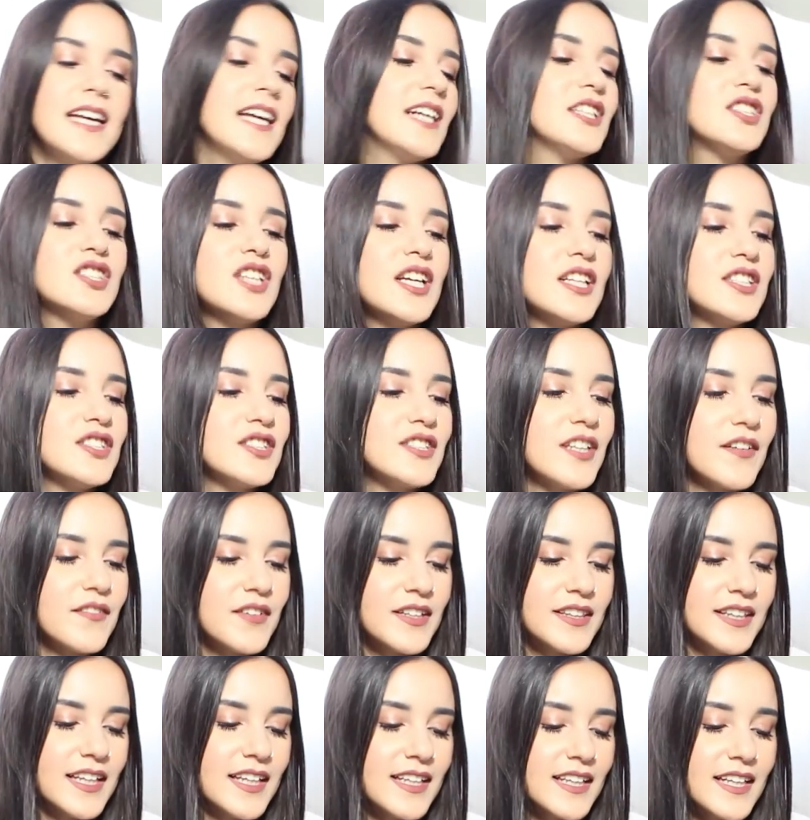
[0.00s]
it changed
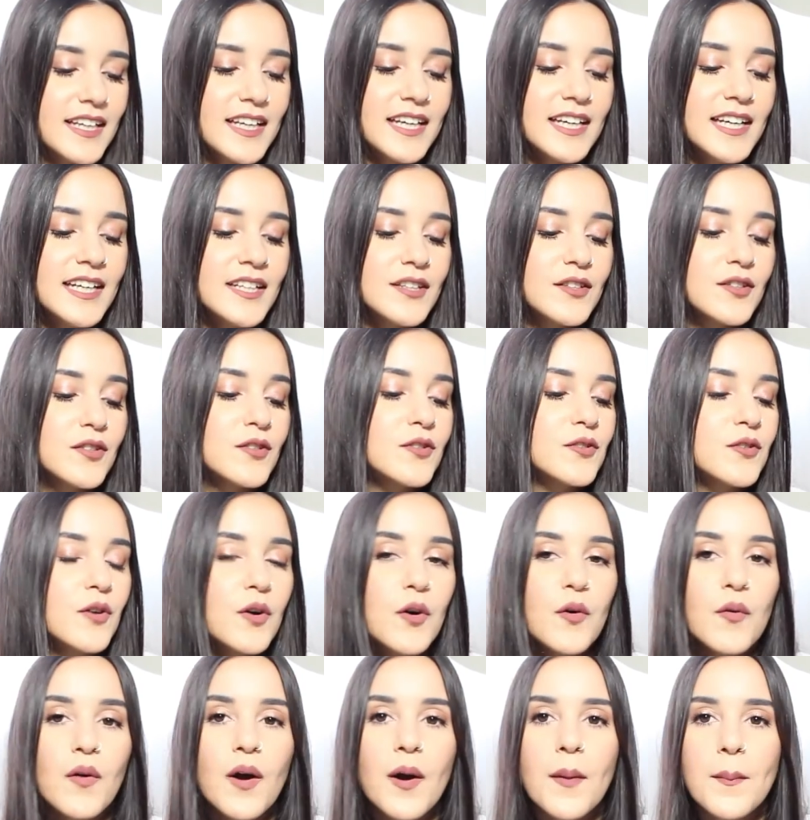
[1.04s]
everything. Like it's
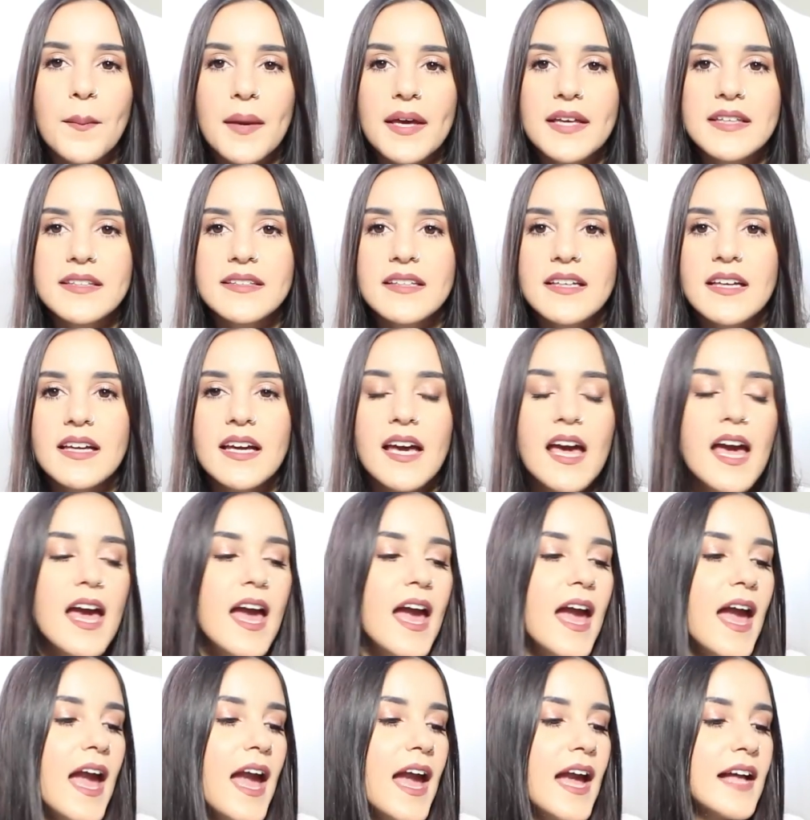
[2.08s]
so amazing.
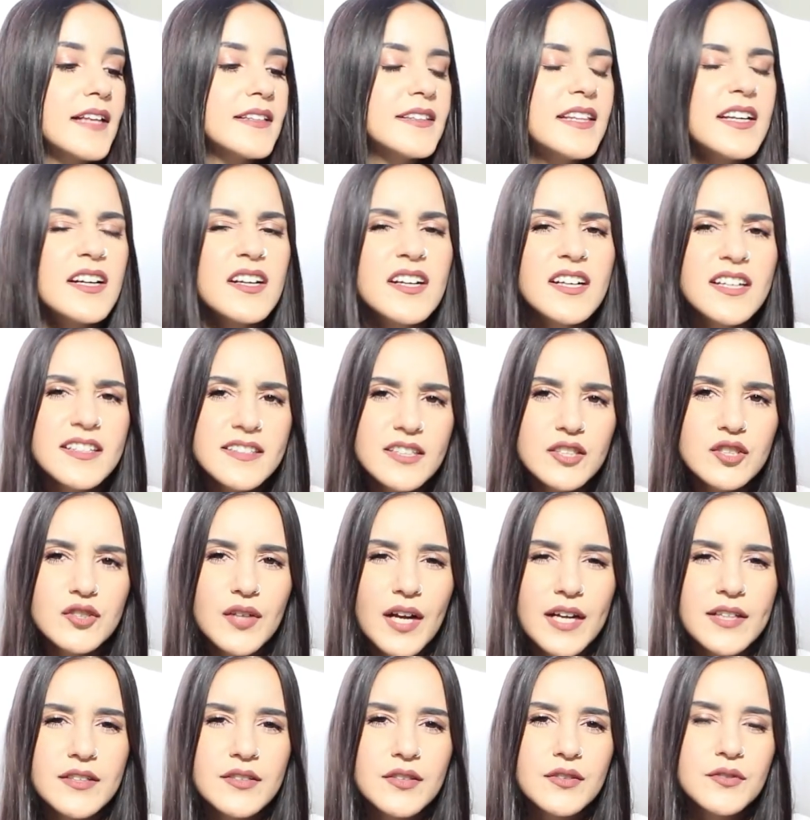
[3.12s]
And there is a
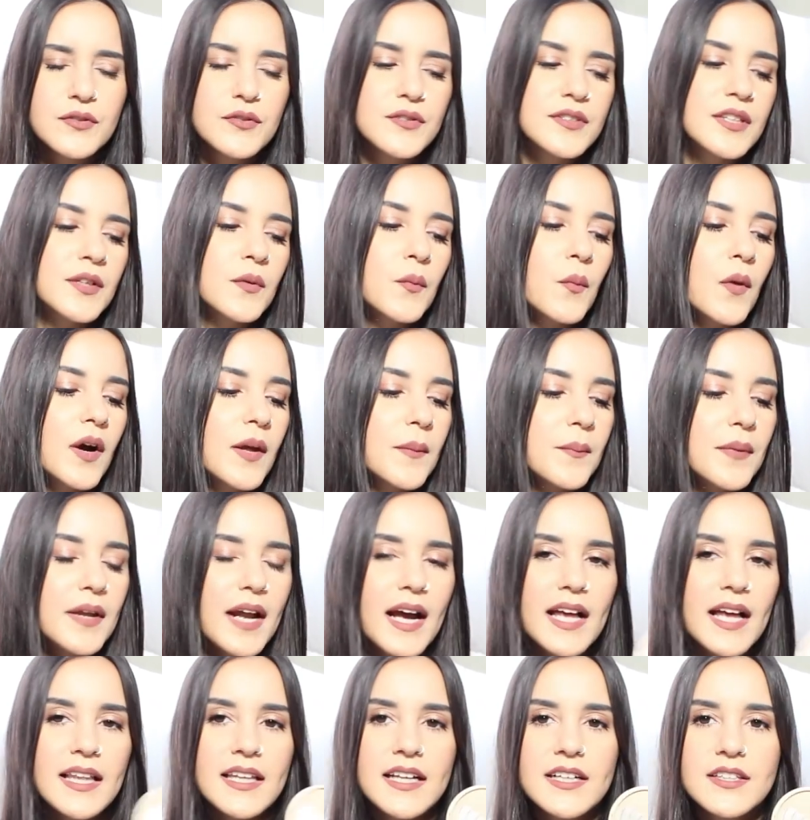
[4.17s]
translucent one, but
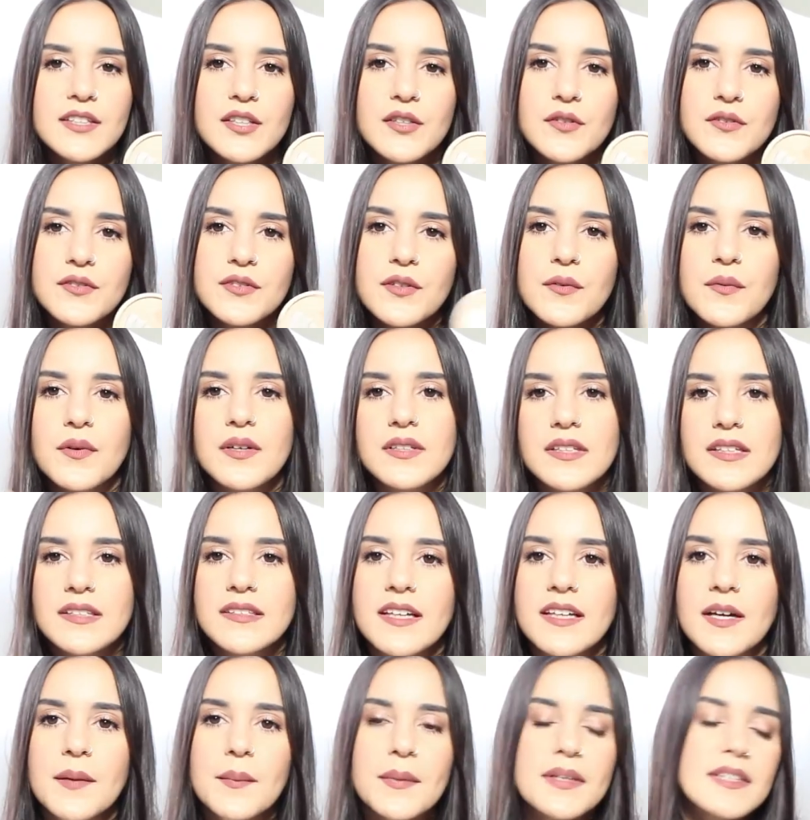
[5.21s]
I like to use the one
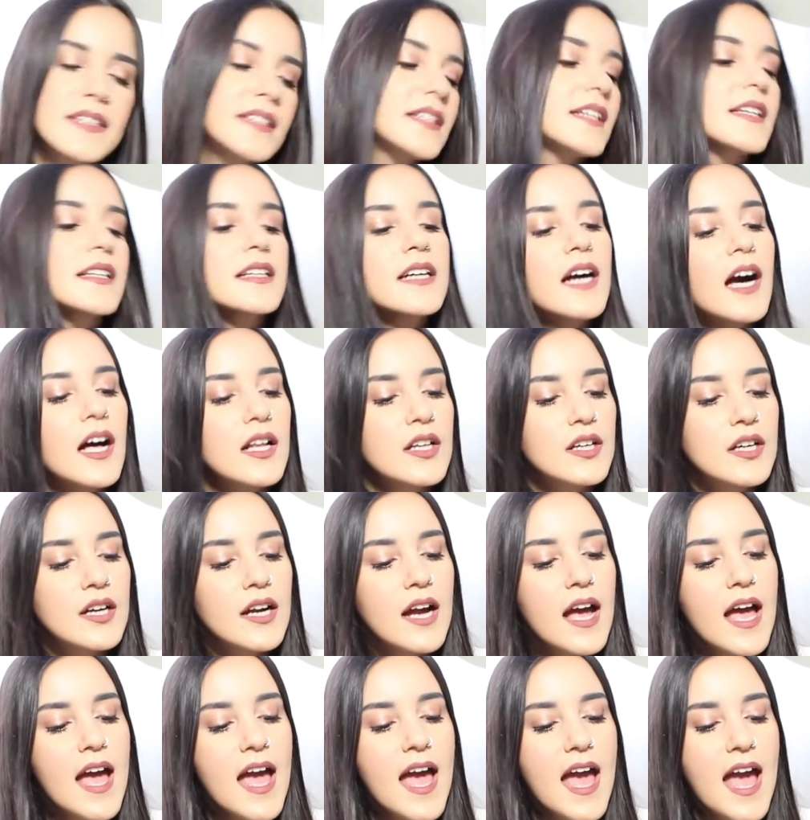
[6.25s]
like my skin color.